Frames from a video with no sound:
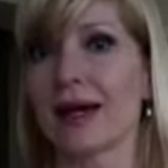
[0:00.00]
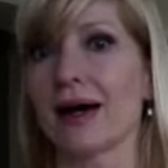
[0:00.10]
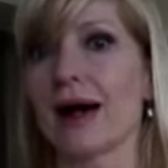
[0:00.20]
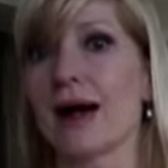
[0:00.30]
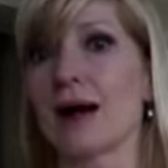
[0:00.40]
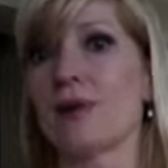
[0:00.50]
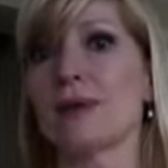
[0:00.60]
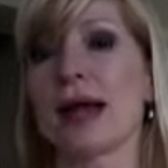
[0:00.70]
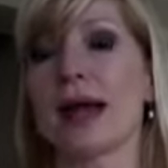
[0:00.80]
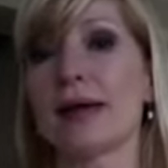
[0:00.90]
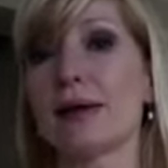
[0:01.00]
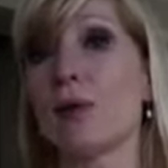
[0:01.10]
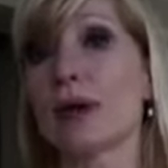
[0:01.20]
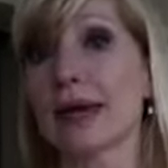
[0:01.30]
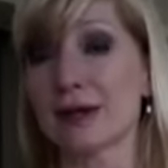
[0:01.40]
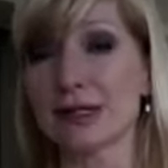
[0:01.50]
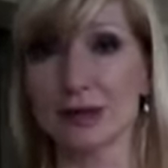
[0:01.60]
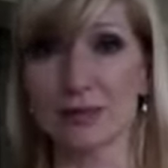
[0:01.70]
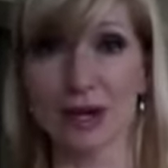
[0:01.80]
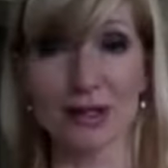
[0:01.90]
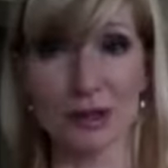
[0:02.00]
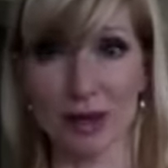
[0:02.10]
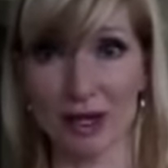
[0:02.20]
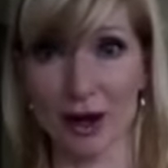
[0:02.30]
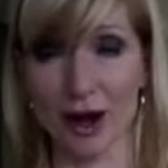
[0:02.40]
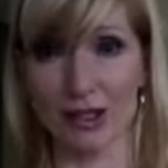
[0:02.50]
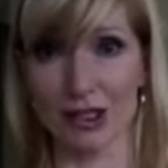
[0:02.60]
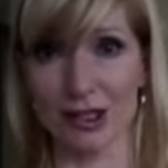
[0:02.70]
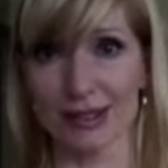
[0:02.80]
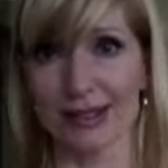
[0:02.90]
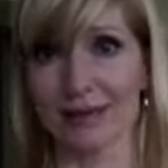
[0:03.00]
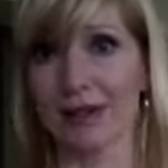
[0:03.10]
And here's a big caution.